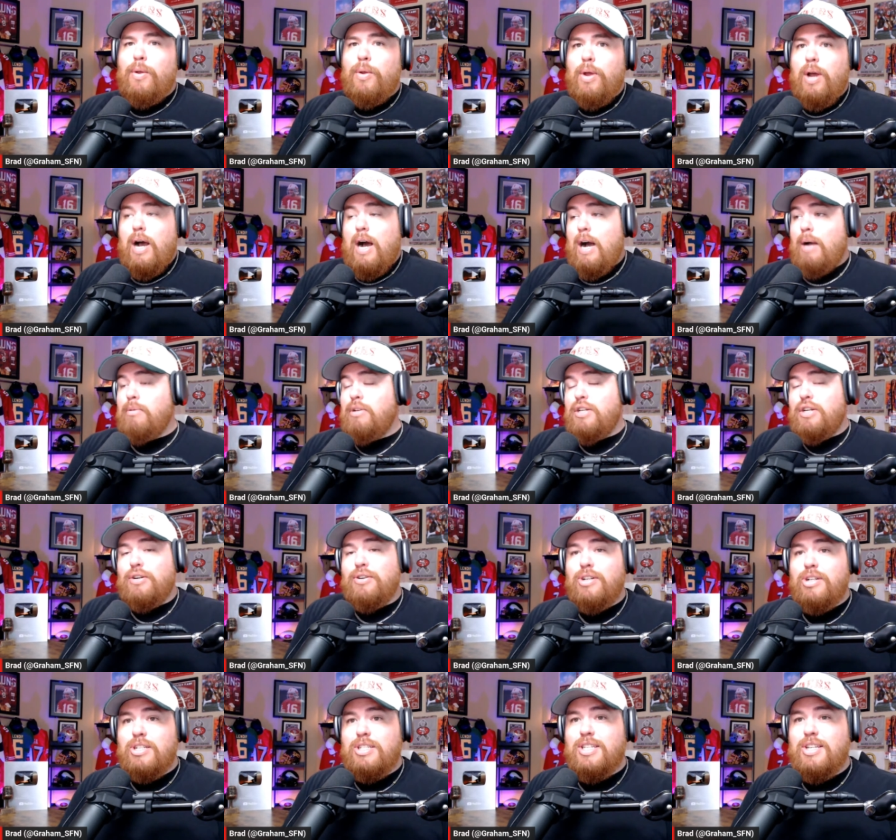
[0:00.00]
I'm
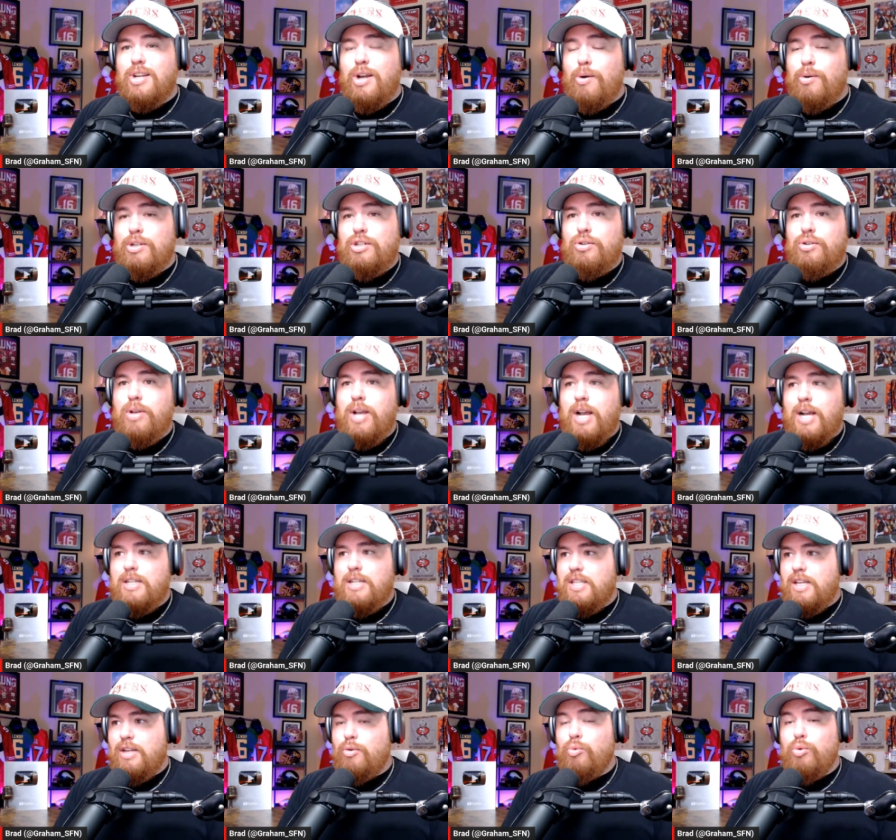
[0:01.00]
curious to know what you guys think.